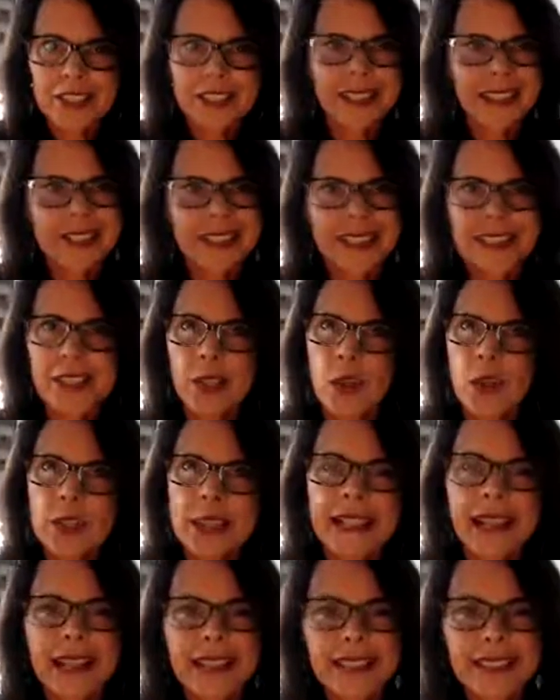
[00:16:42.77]
that they
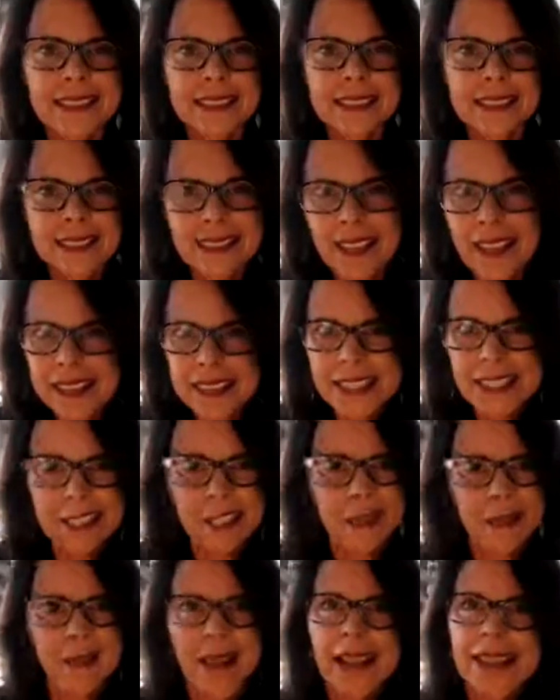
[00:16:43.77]
totally hadn't done
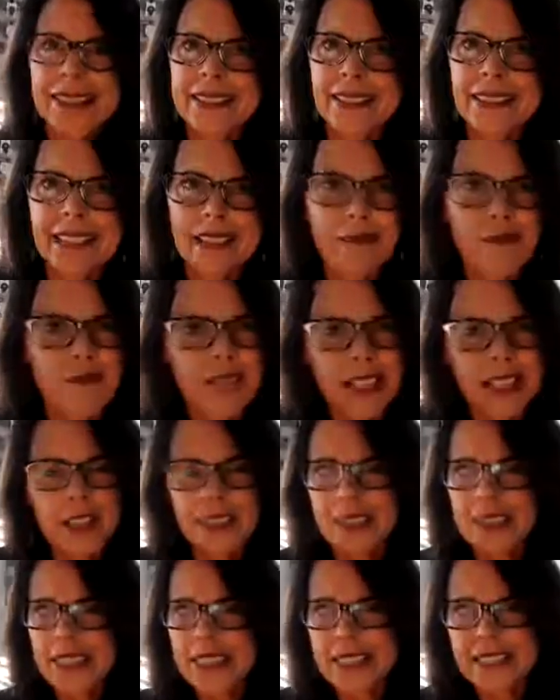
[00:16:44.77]
this right, they had
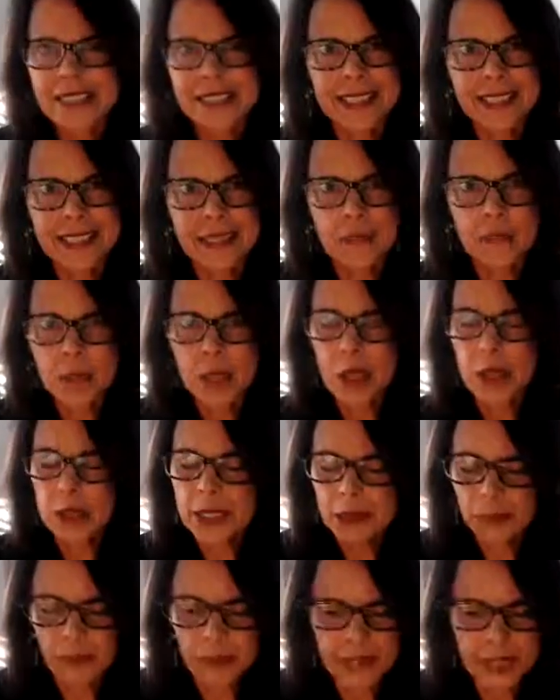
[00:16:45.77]
failed this, they had blown
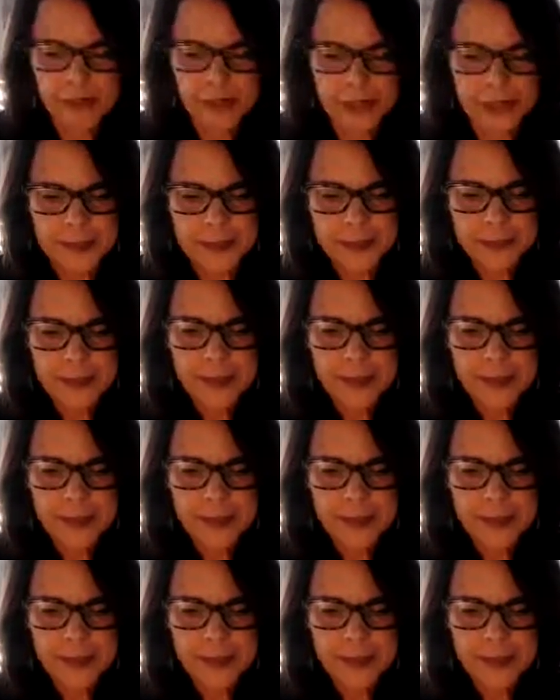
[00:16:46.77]
it, whatever.